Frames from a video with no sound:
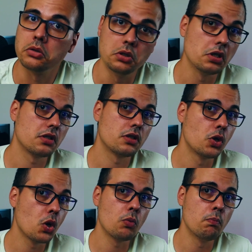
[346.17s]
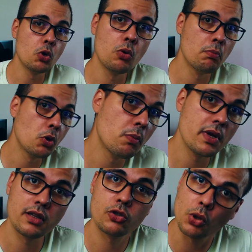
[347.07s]
Does it go boom boom
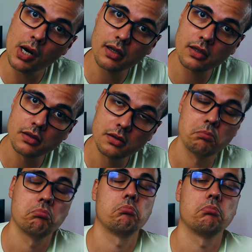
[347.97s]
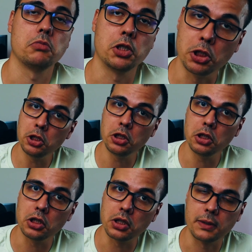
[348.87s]
in the trunk?
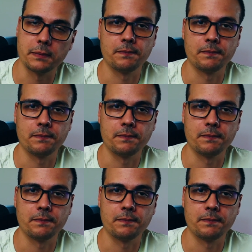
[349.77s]
Good.